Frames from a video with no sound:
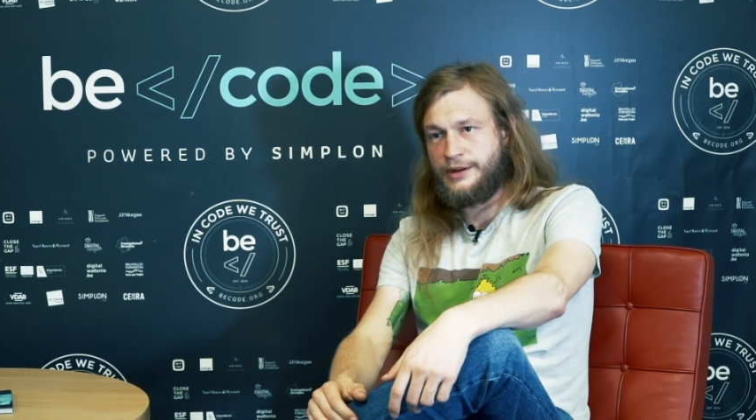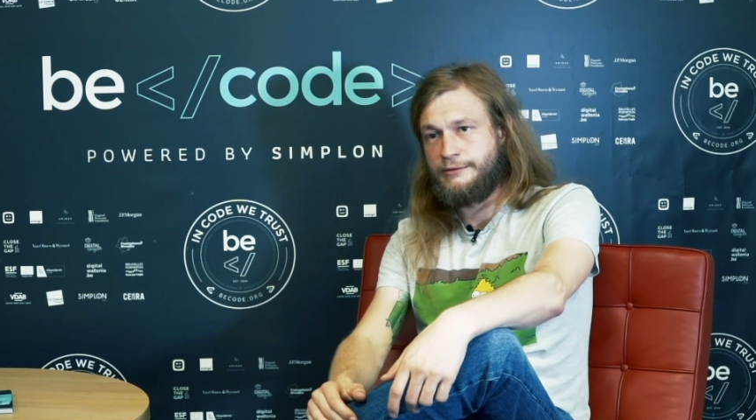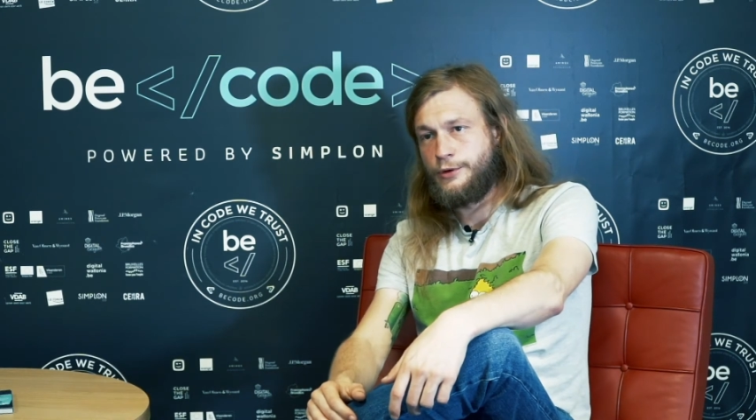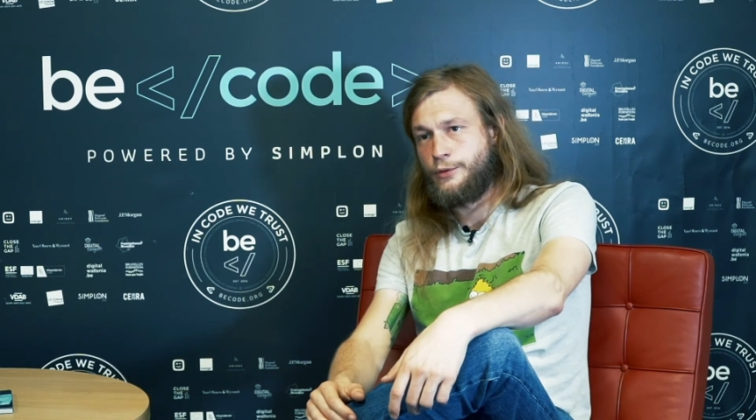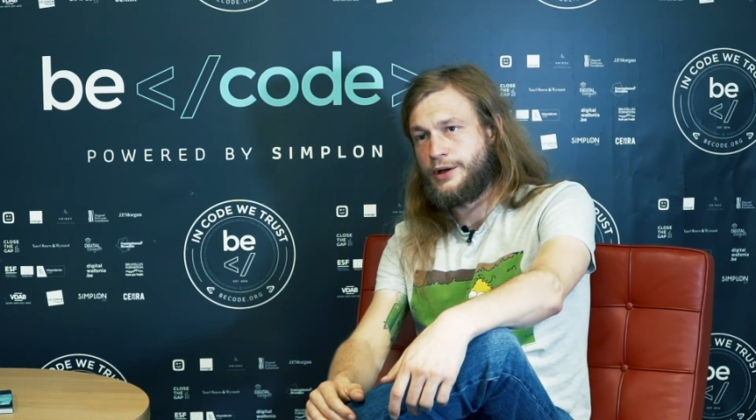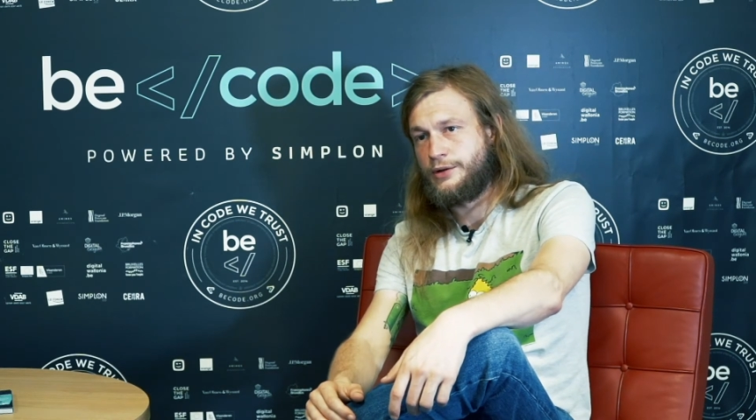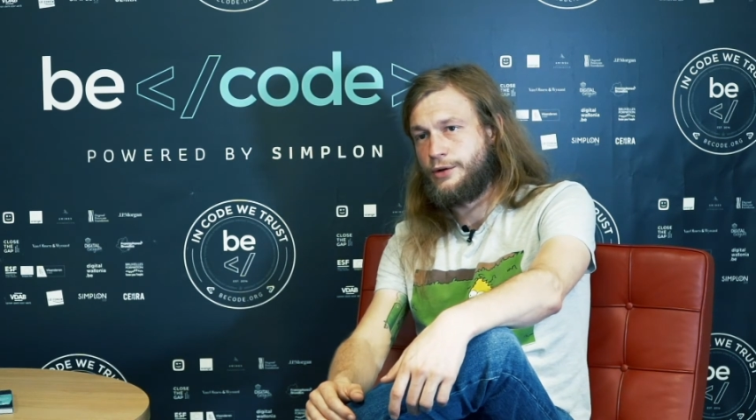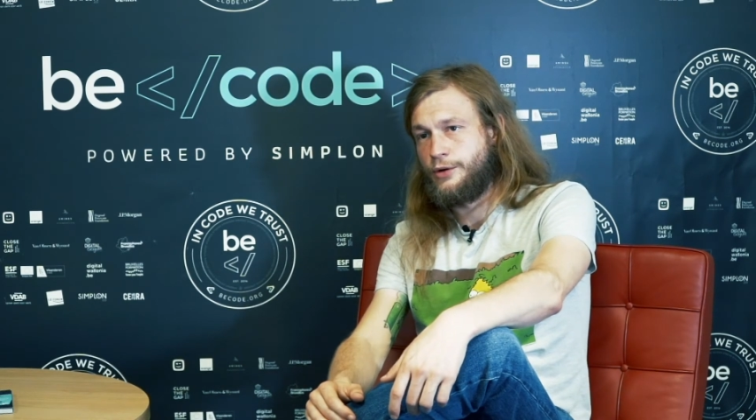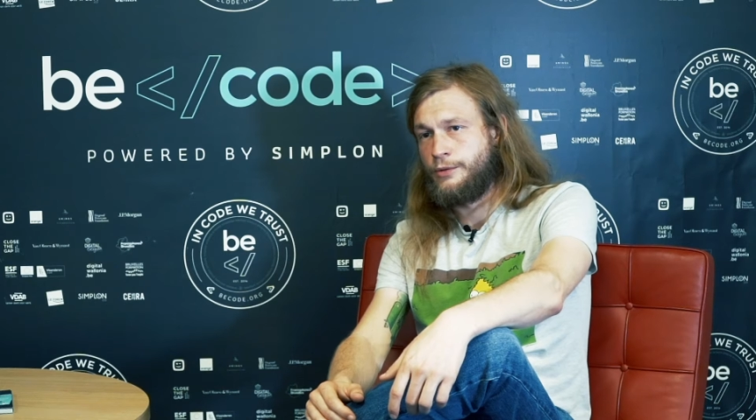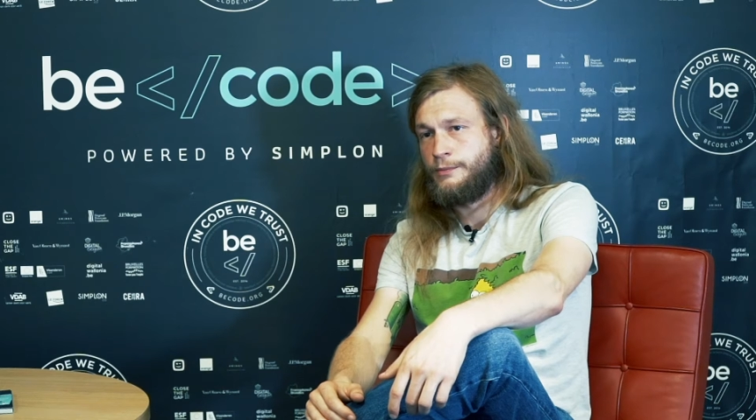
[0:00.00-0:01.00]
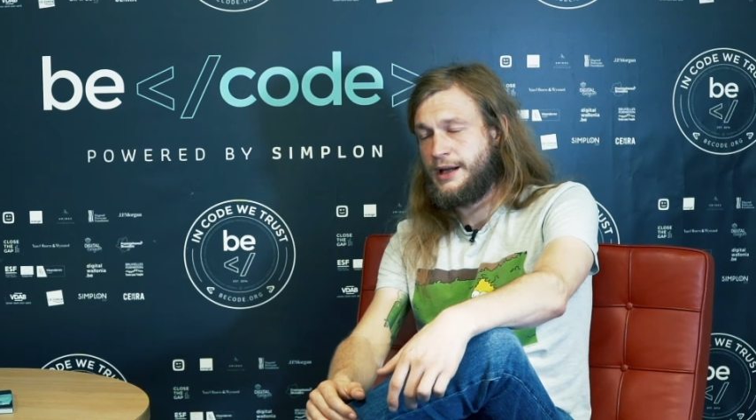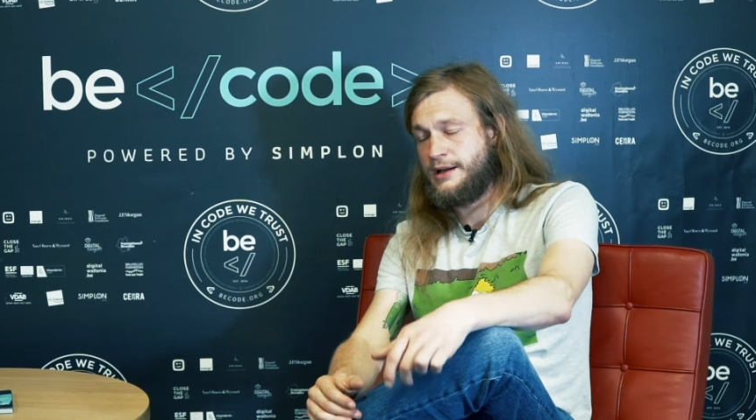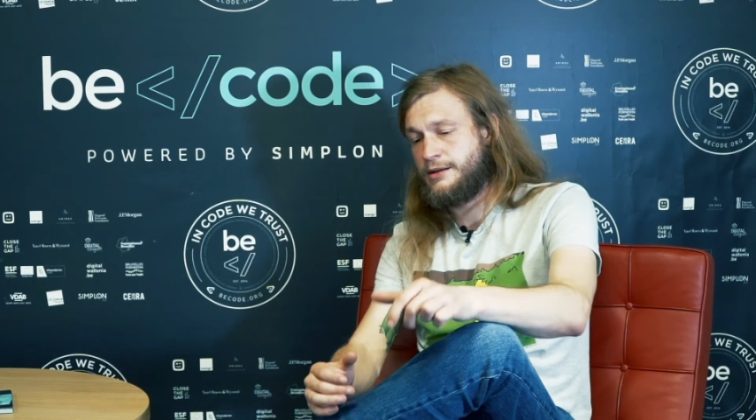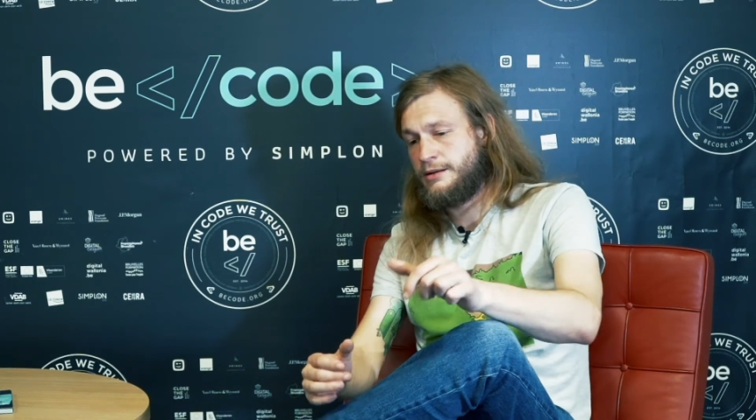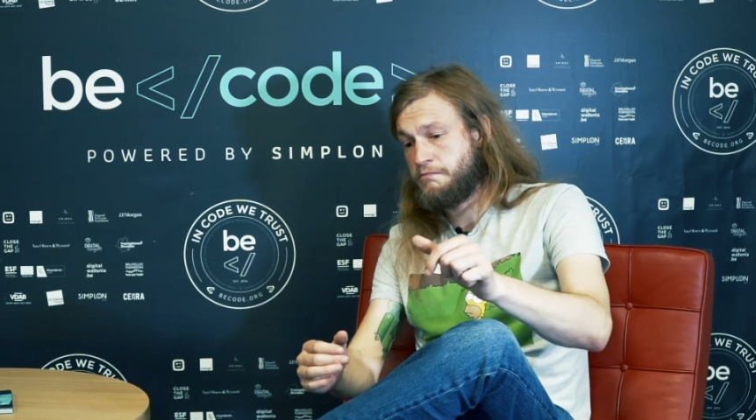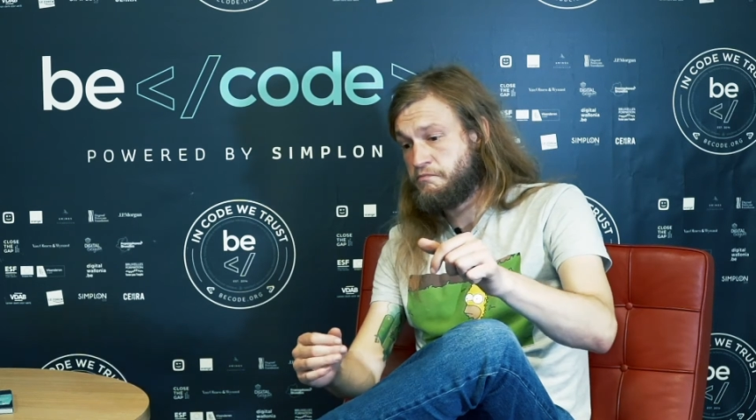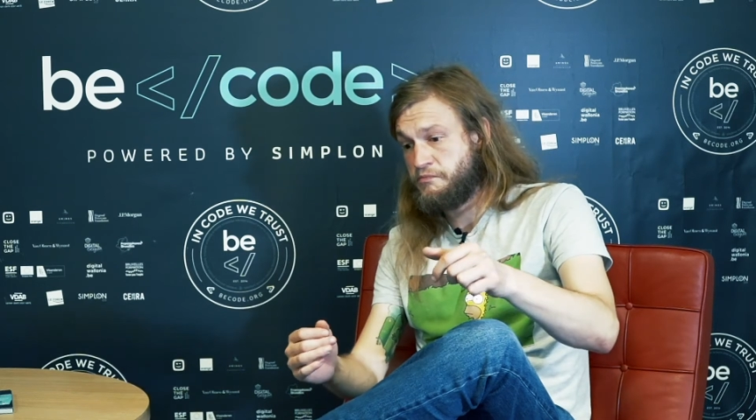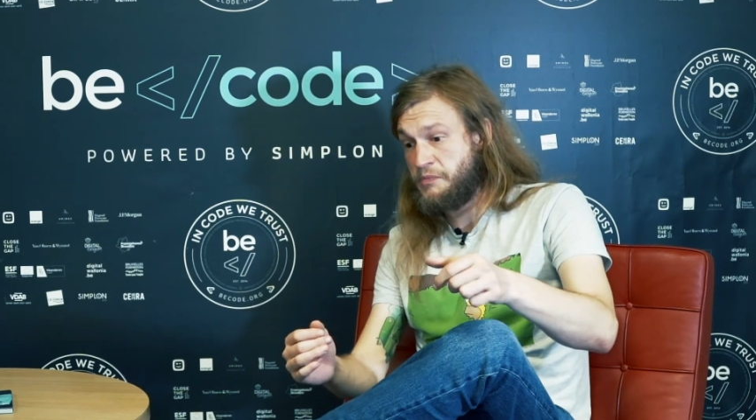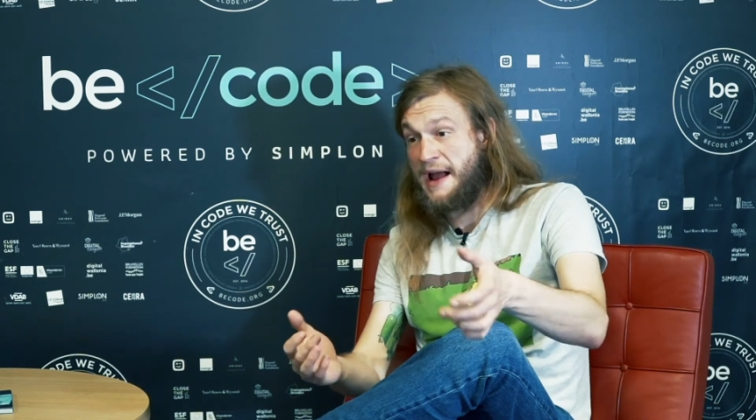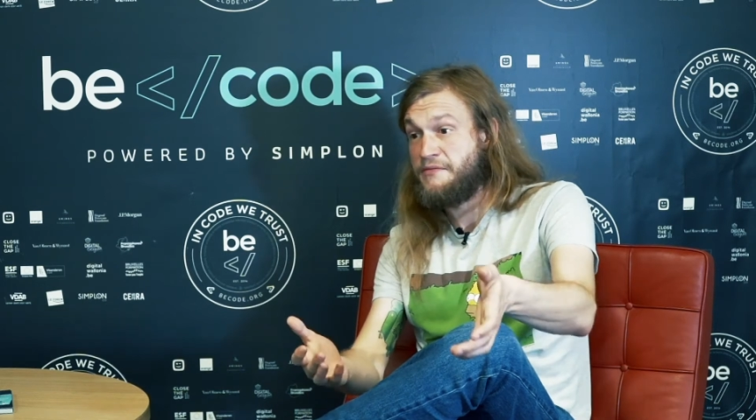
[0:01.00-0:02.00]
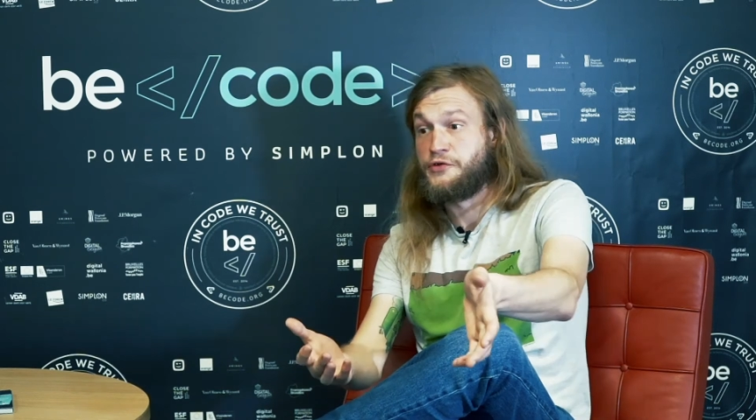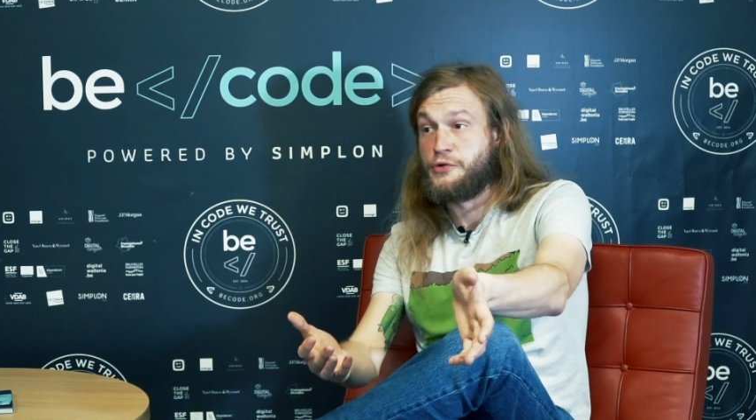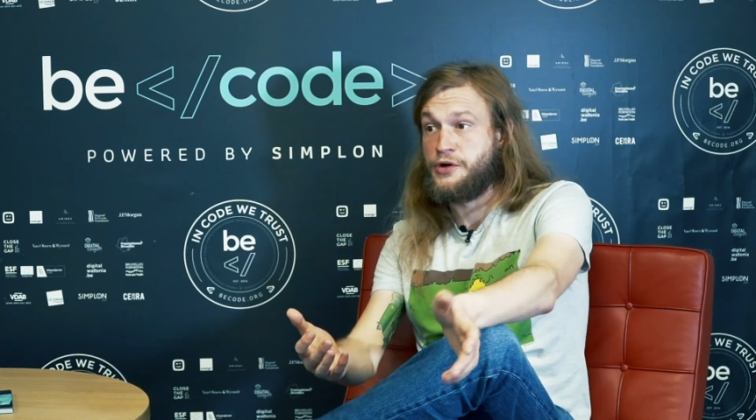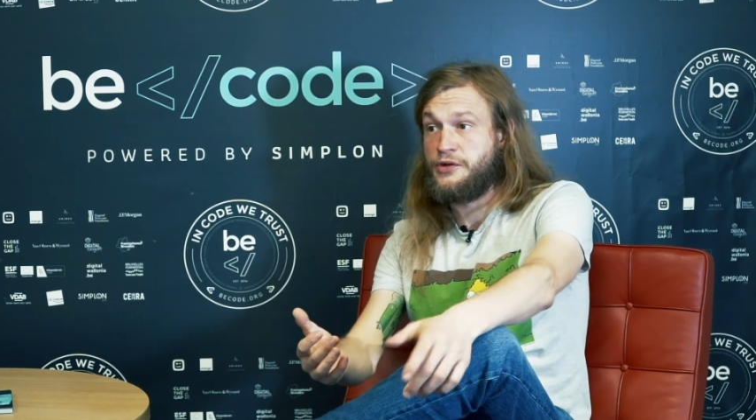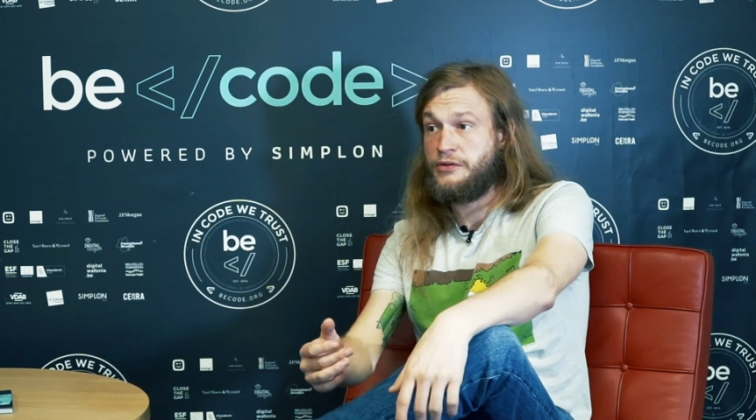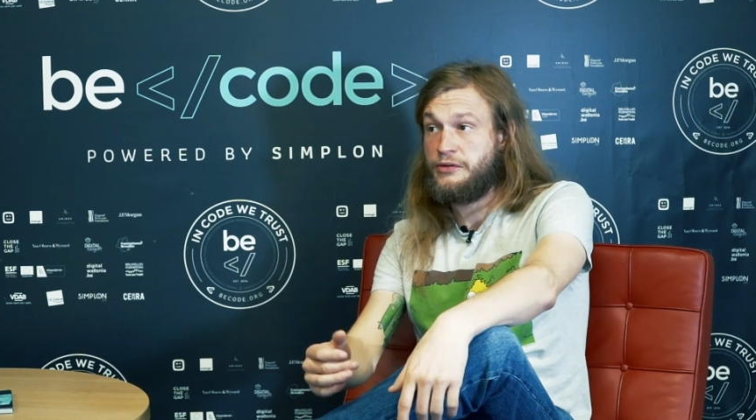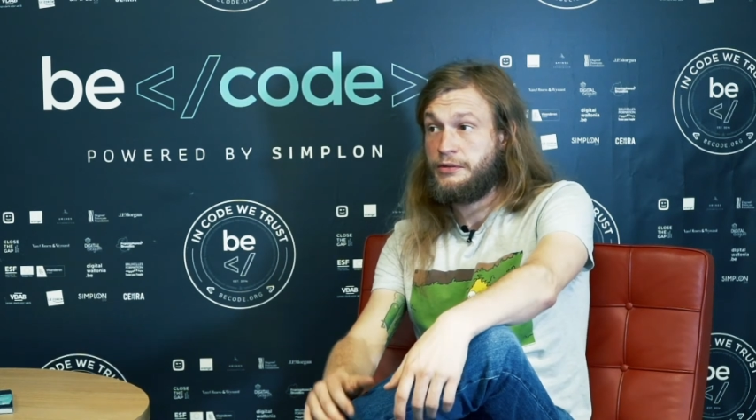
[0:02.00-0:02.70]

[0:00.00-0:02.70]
if you want to go make Android